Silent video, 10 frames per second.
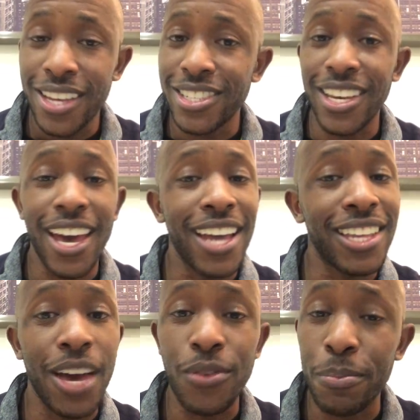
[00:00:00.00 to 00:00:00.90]
She had
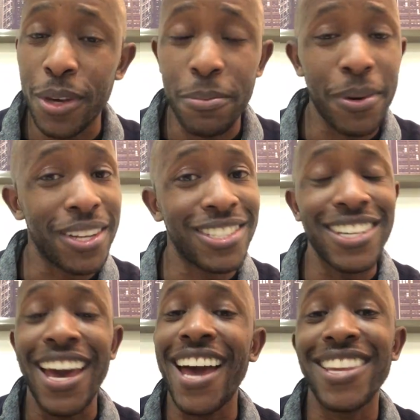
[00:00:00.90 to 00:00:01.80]
to have a big butt.
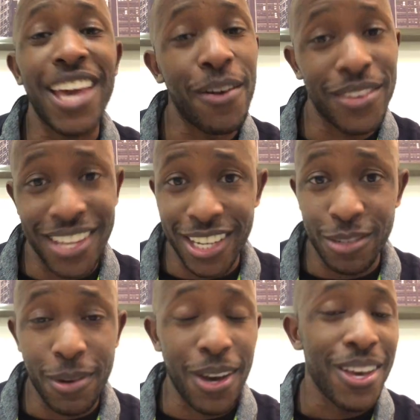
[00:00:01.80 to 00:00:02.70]
She had to have a nice
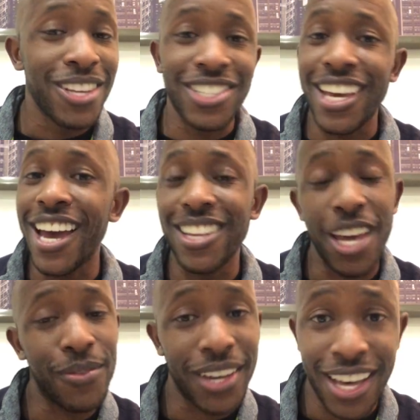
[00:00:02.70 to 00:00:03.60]
smile. She had to
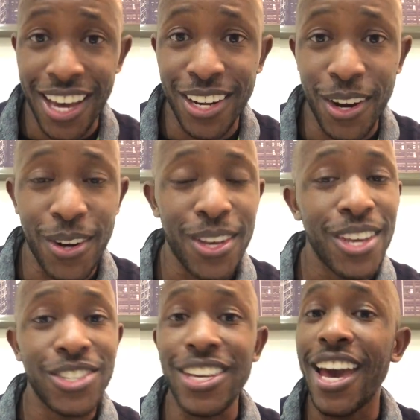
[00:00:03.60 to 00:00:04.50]
have a kind heart.
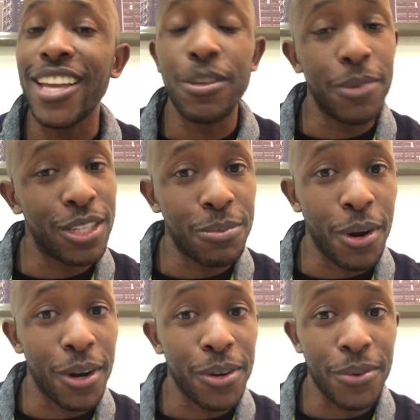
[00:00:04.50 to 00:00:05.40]
She had to be
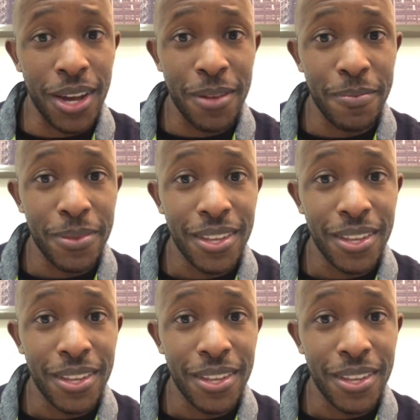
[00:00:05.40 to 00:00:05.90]
smart, right?